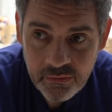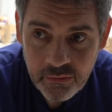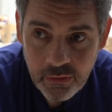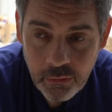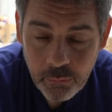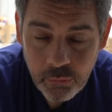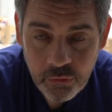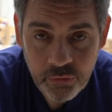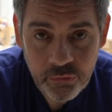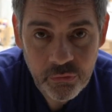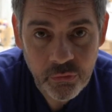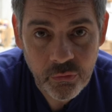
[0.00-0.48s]
no
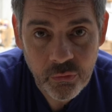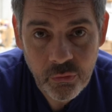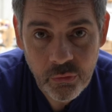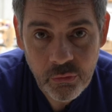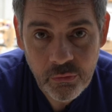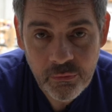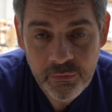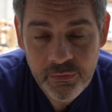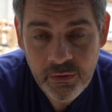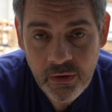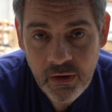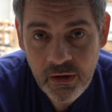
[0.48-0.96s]
one took
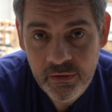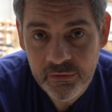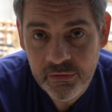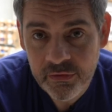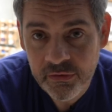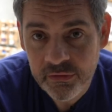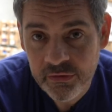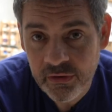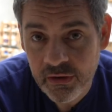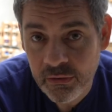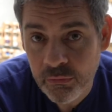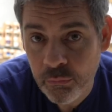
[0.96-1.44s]
all 5
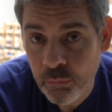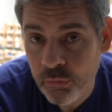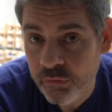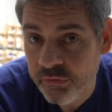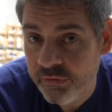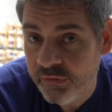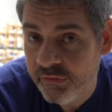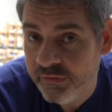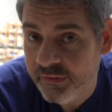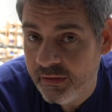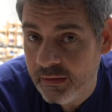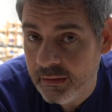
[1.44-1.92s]
because I
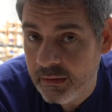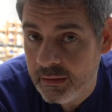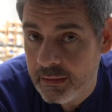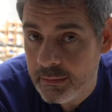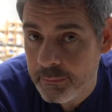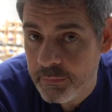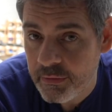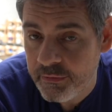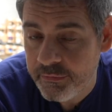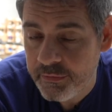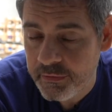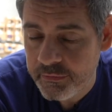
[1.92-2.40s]
wasn't selling
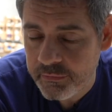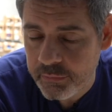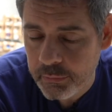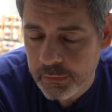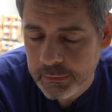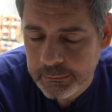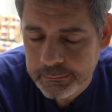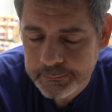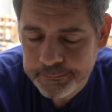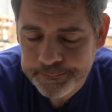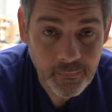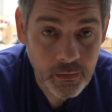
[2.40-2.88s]
them the 5th
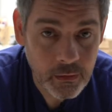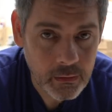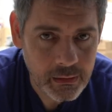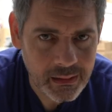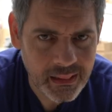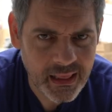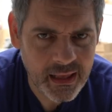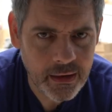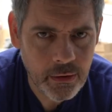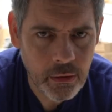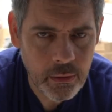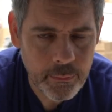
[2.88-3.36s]
one.
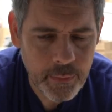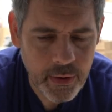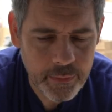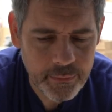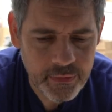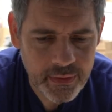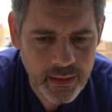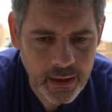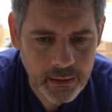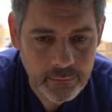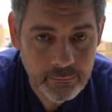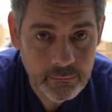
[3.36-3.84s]
Glad I
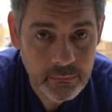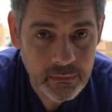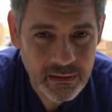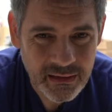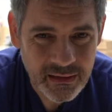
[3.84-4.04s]
remembered that.